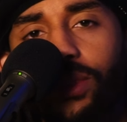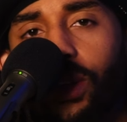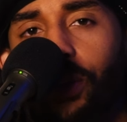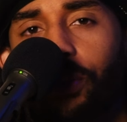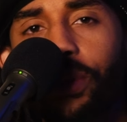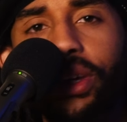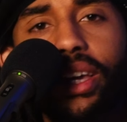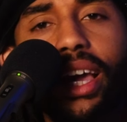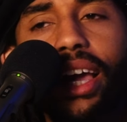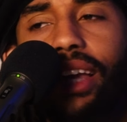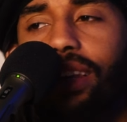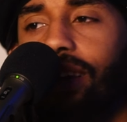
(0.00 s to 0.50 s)

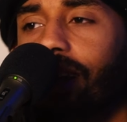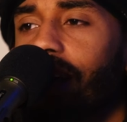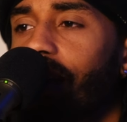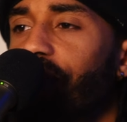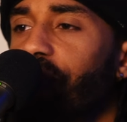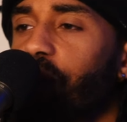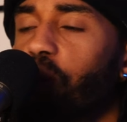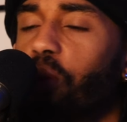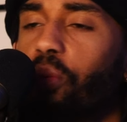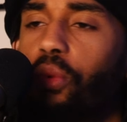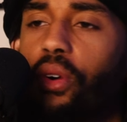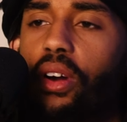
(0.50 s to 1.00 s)
We can't live
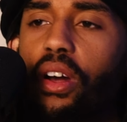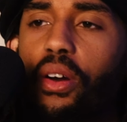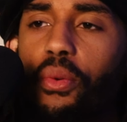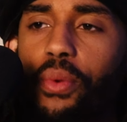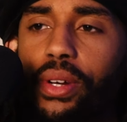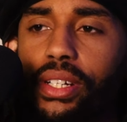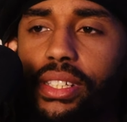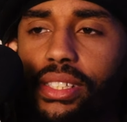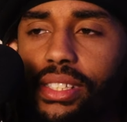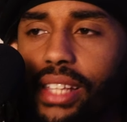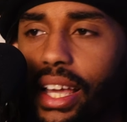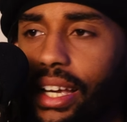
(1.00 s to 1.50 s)
in a world
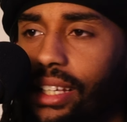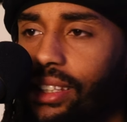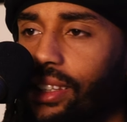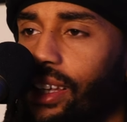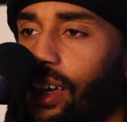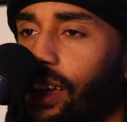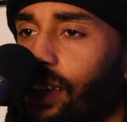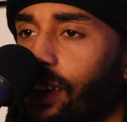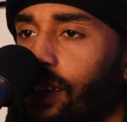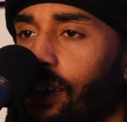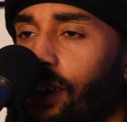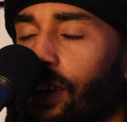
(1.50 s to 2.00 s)
when it's like
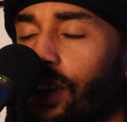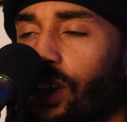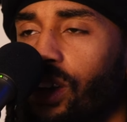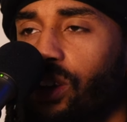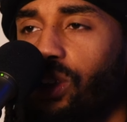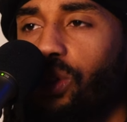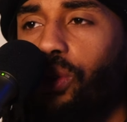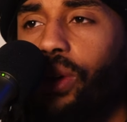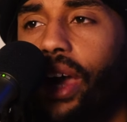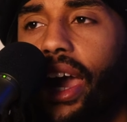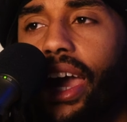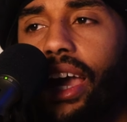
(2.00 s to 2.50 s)
that.
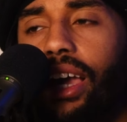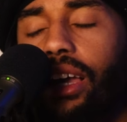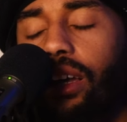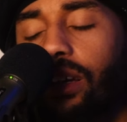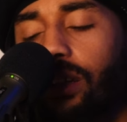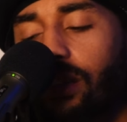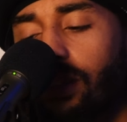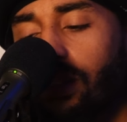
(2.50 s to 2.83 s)
You can't